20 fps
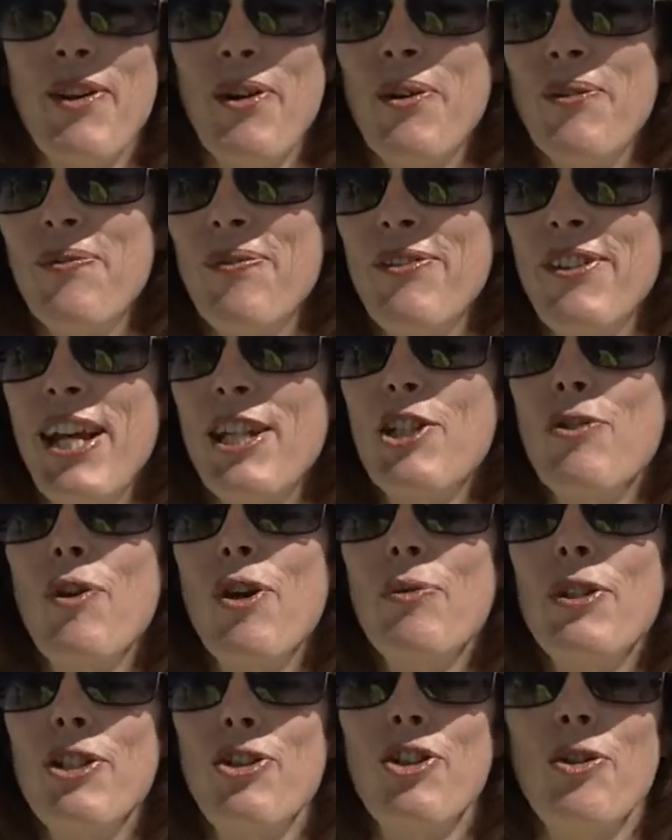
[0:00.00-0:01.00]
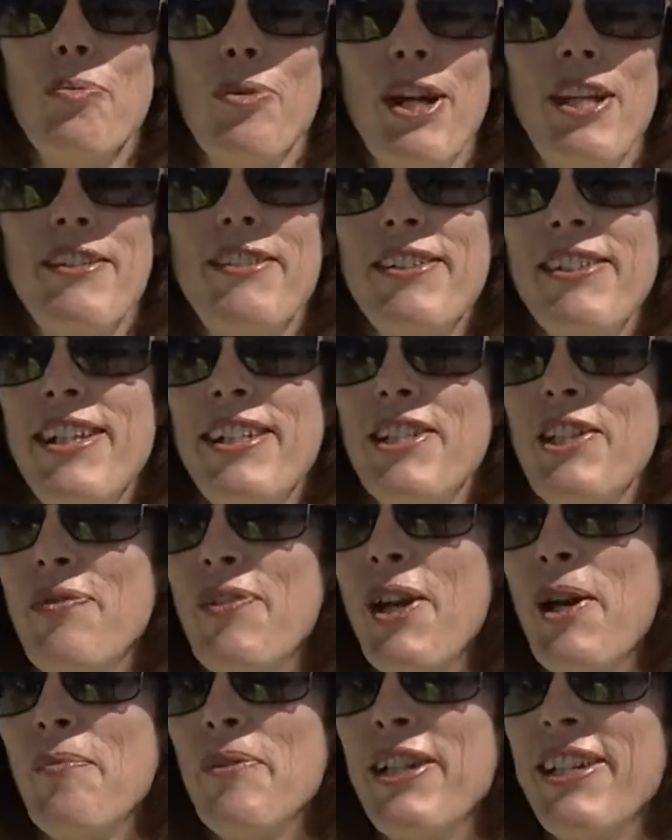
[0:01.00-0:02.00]
though. That's not. for Richard Branson and his
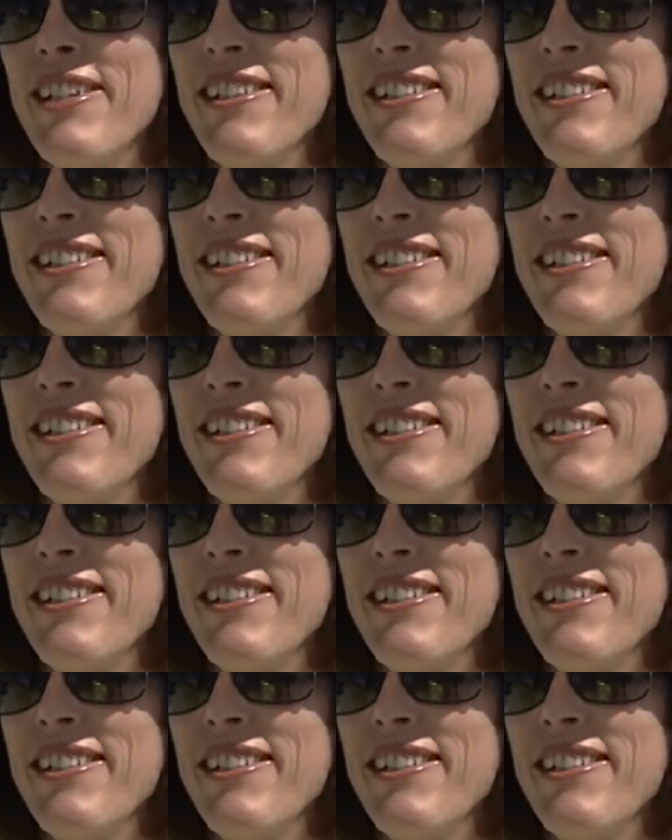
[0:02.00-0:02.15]
family.